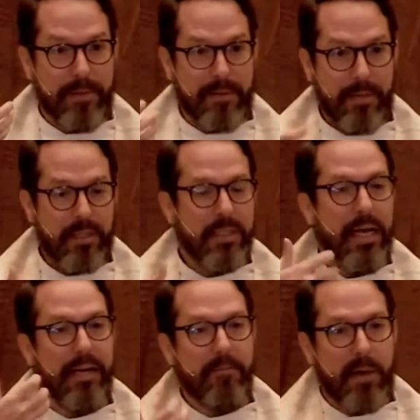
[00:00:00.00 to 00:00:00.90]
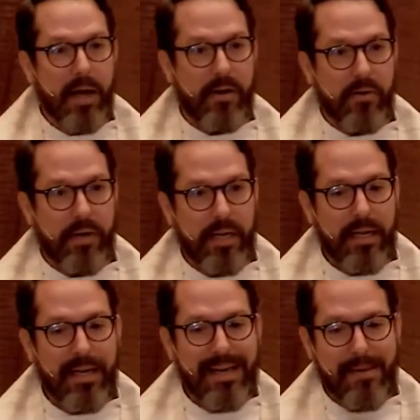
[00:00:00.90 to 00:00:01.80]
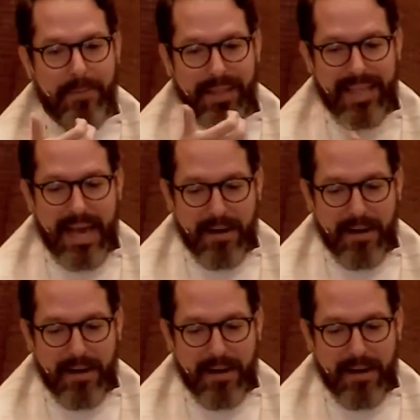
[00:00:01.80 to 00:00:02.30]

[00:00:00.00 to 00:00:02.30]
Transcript: But it's a kind of mockery. But that